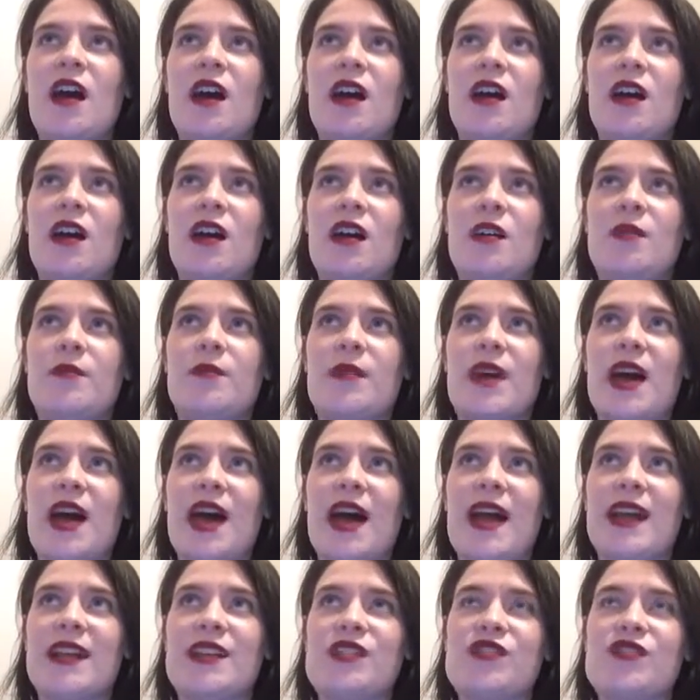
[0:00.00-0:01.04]

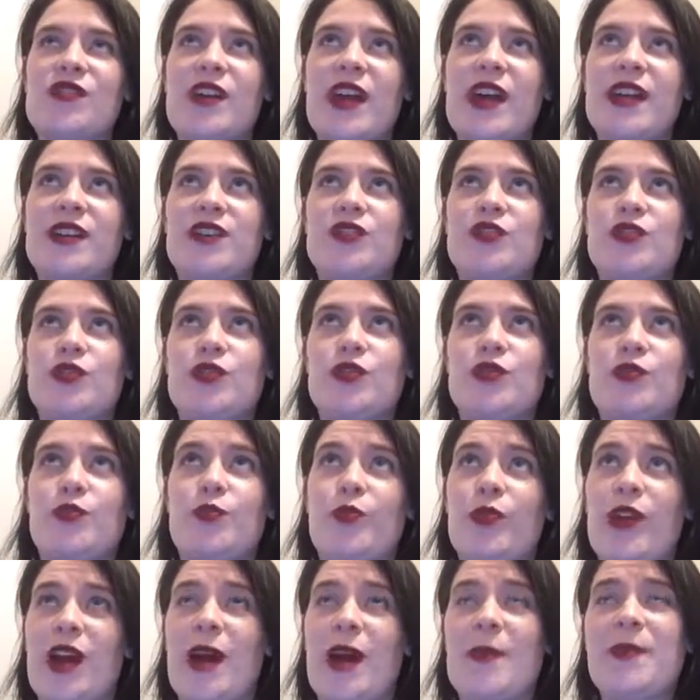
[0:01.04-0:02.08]
I tried to
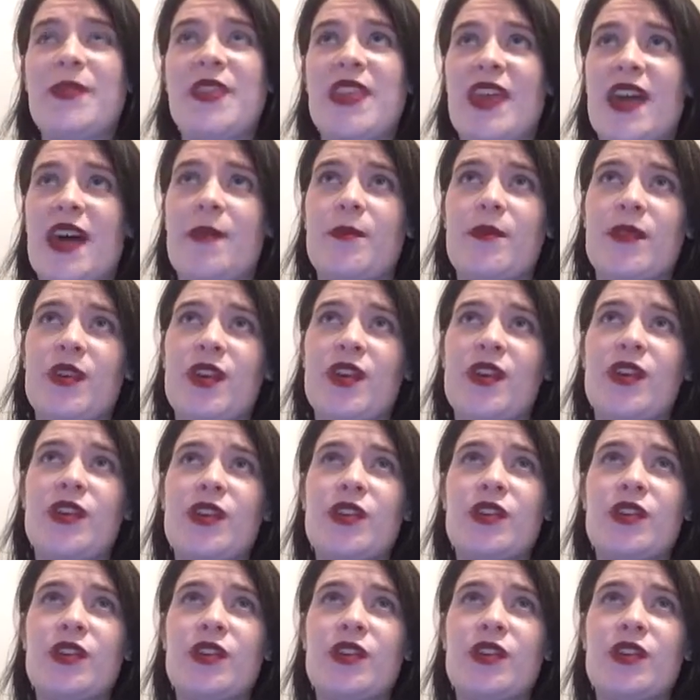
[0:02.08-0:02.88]
prompt them